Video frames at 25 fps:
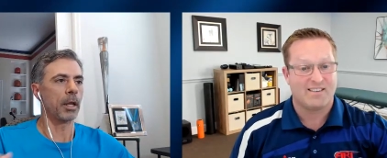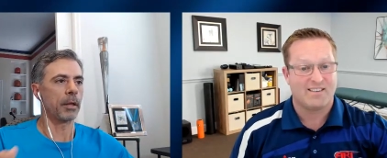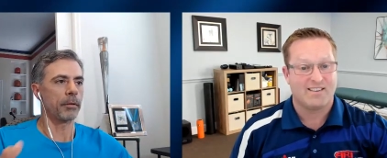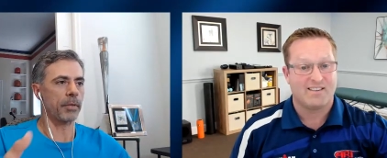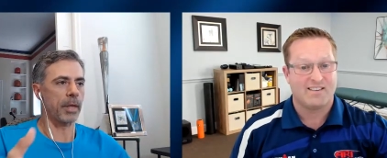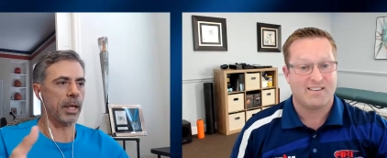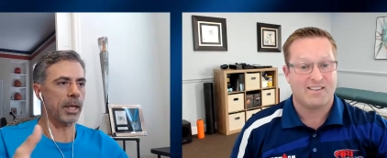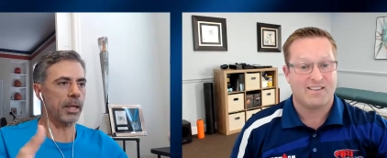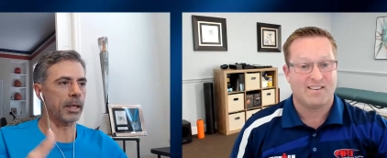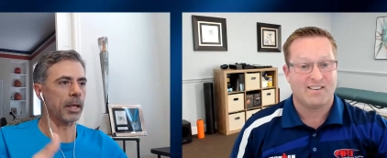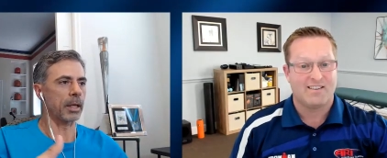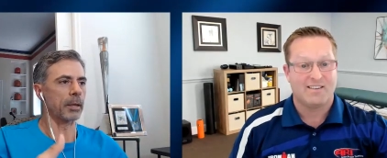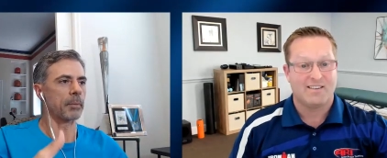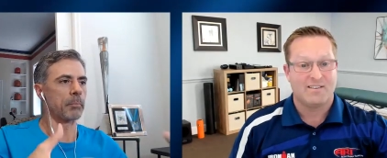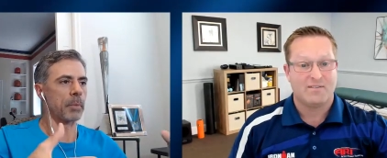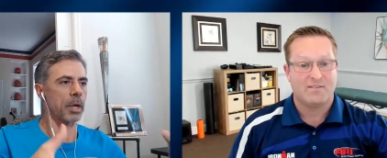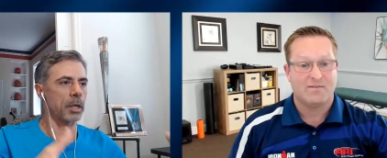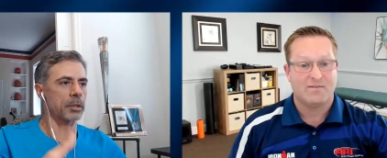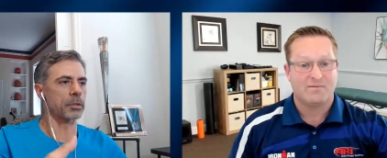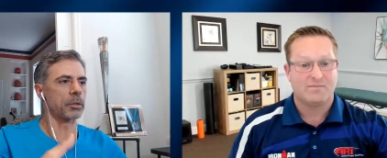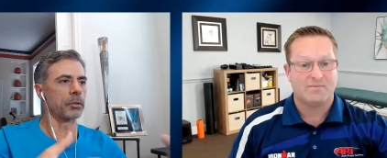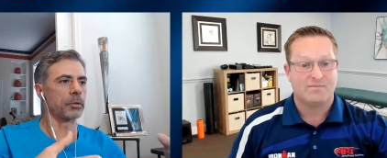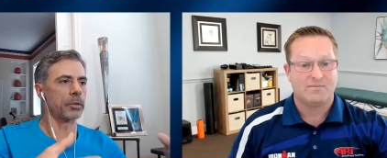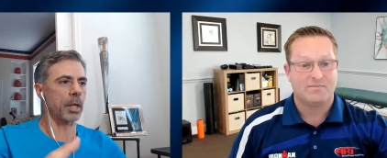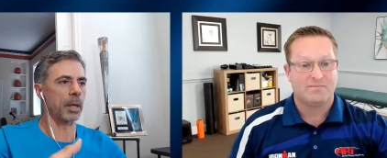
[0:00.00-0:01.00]
Speaker 1: They get
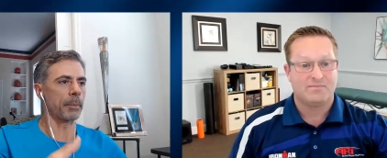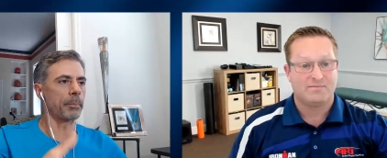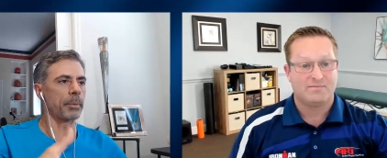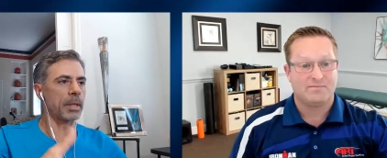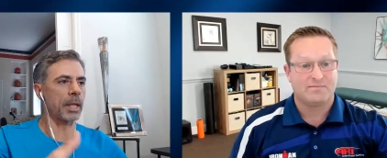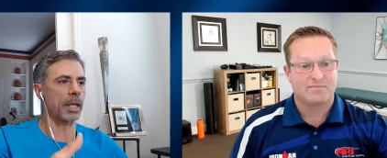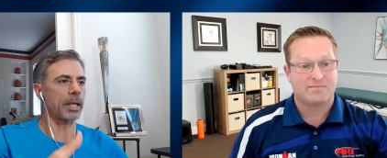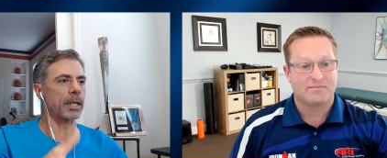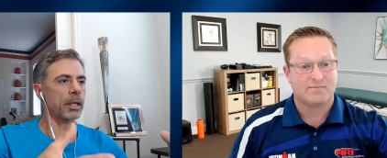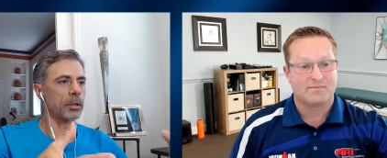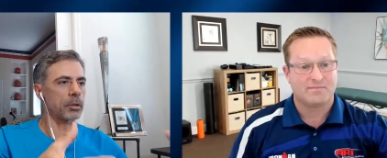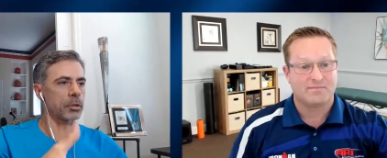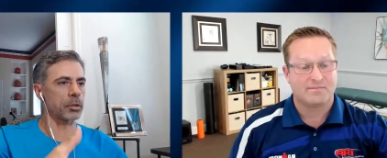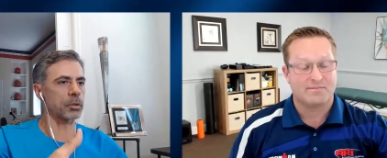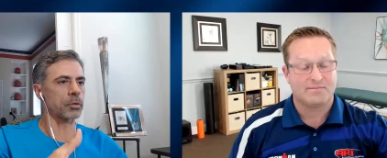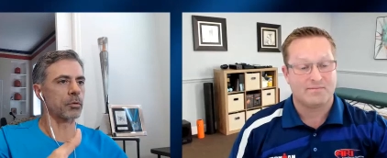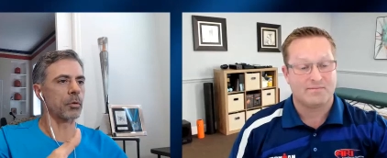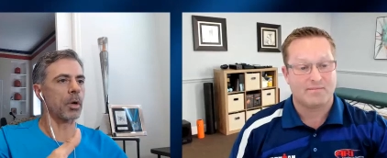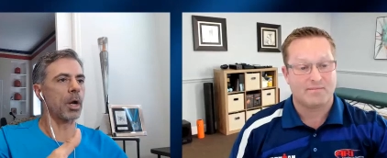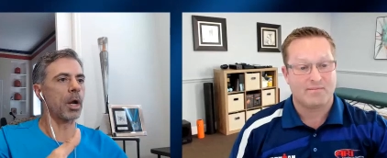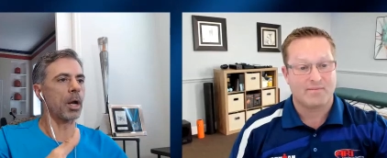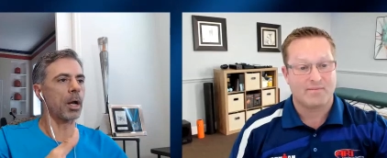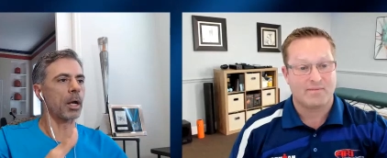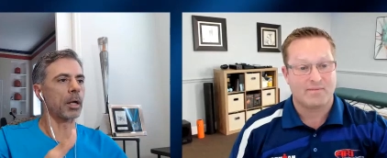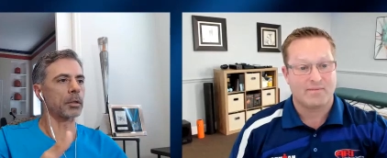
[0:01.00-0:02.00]
muscled up and they get
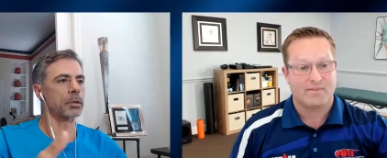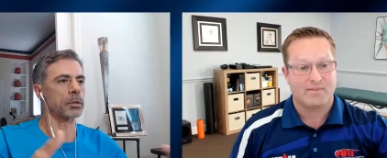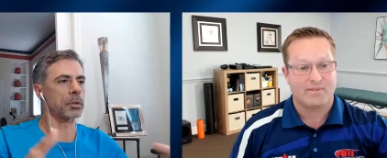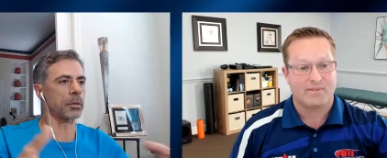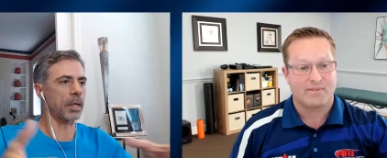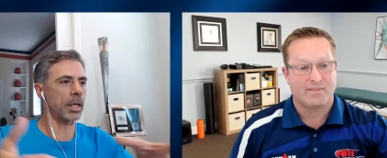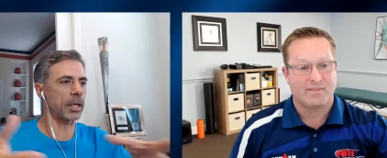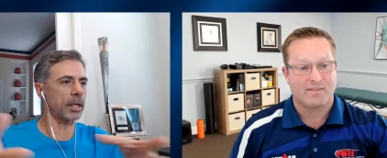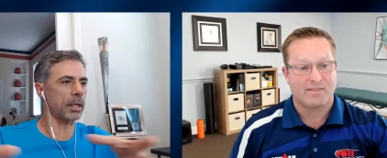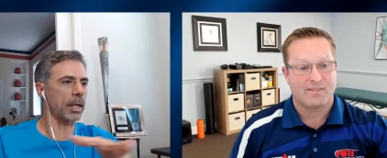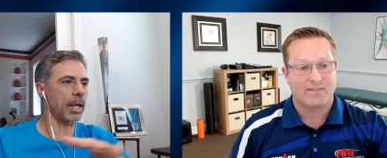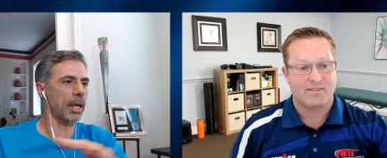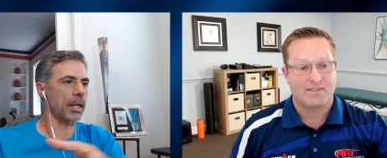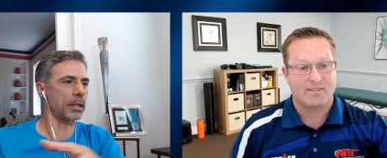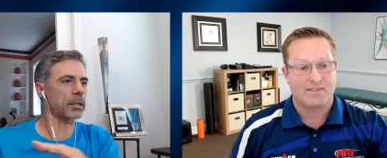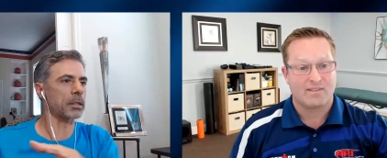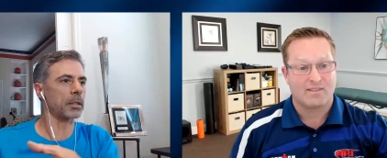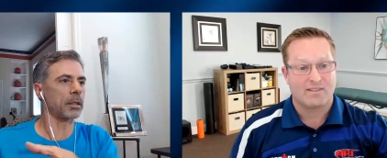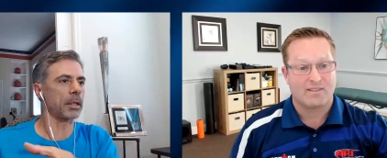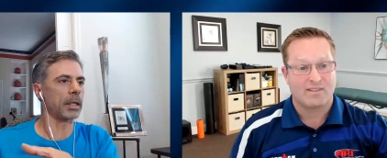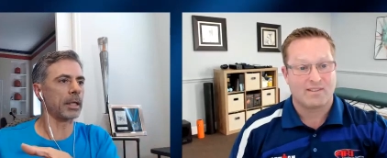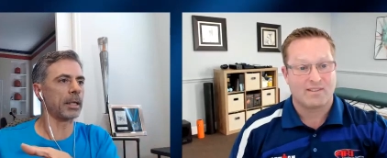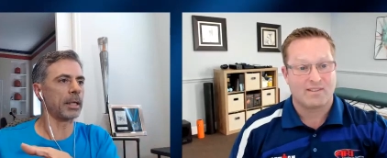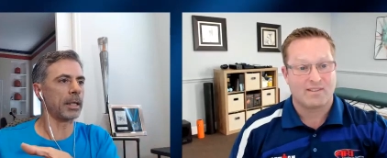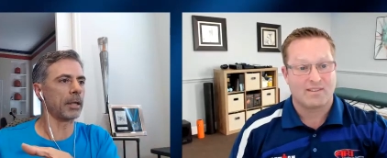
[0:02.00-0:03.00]
strong, so they can
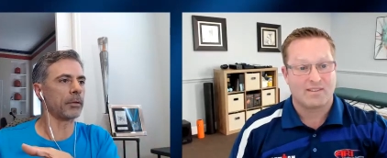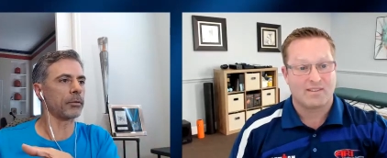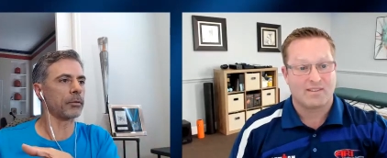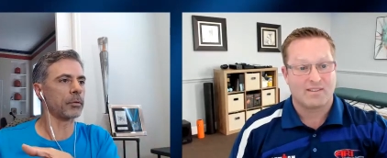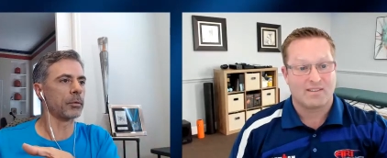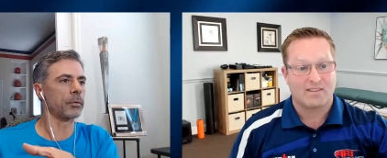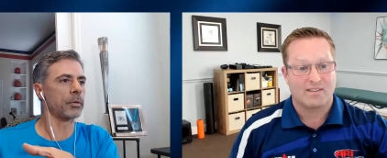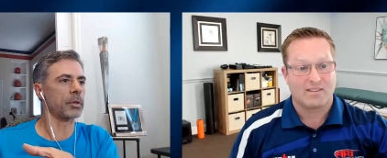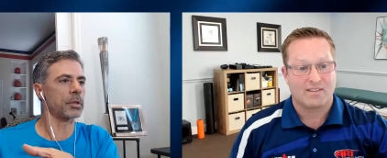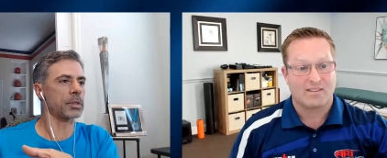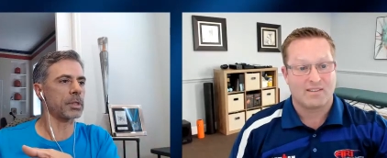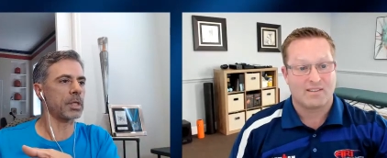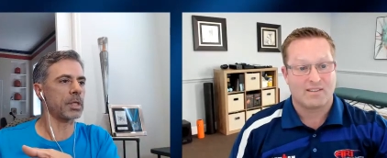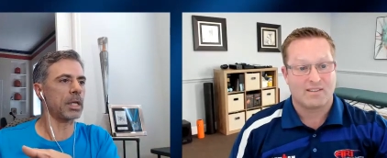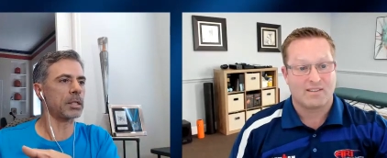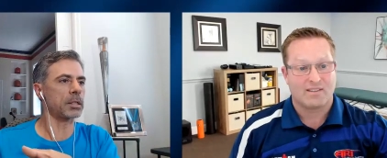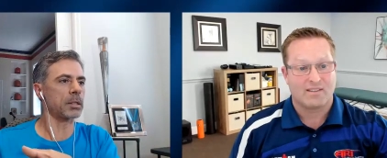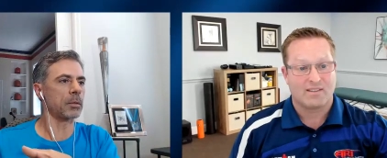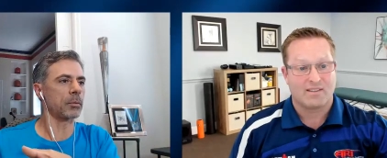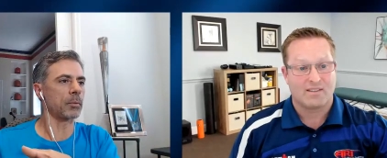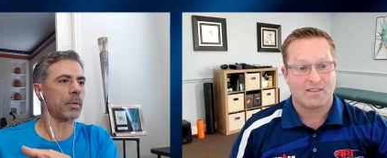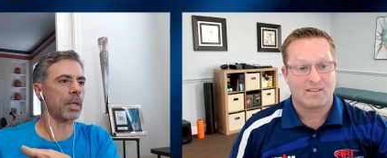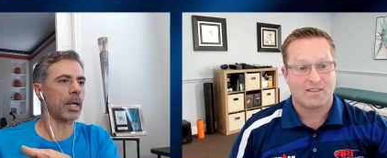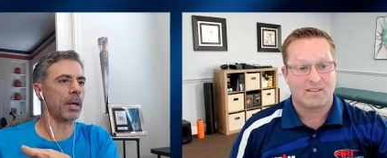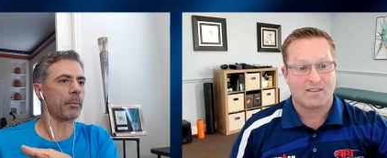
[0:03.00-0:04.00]
actually get through the
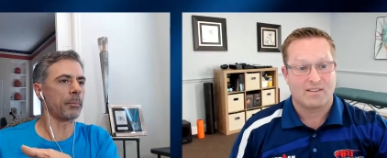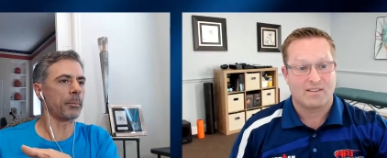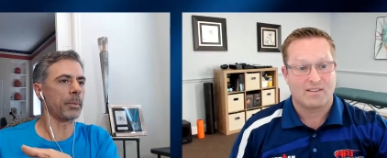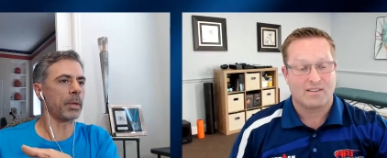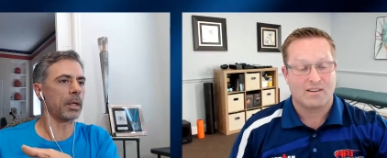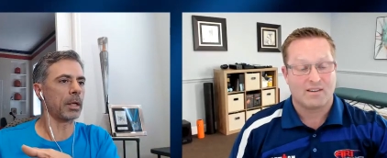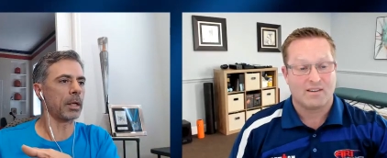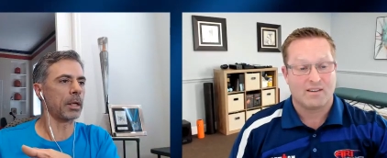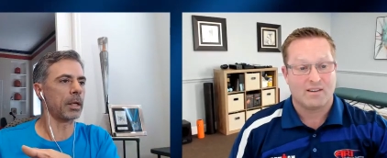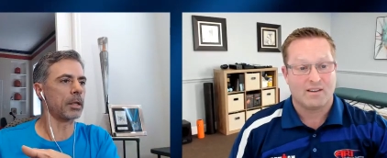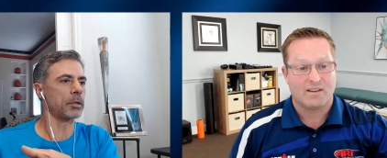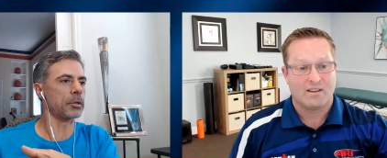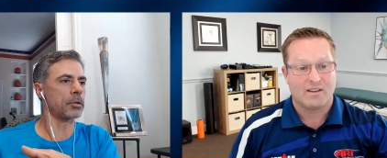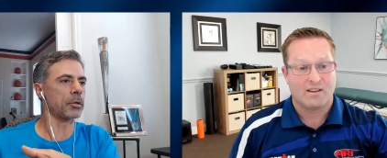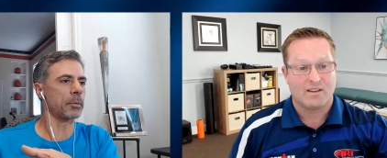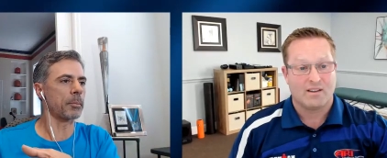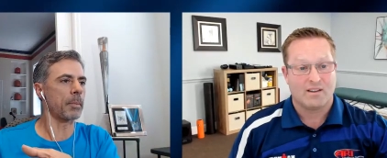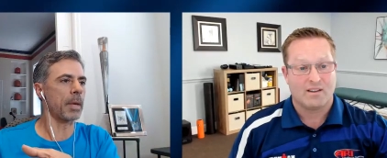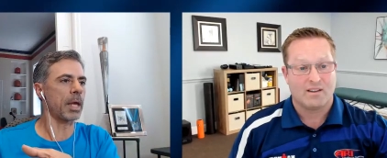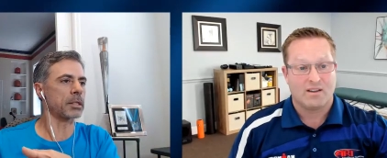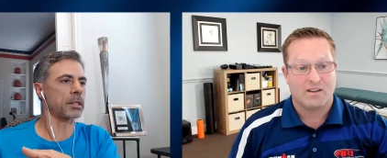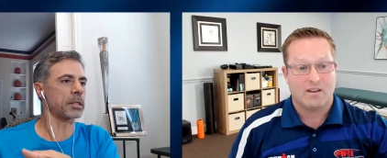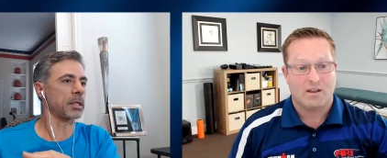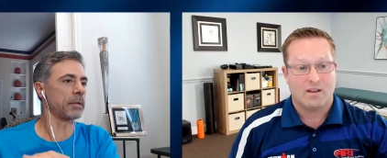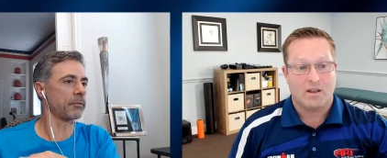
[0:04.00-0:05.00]
season without being an injured
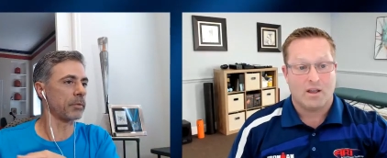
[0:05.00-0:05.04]
mess.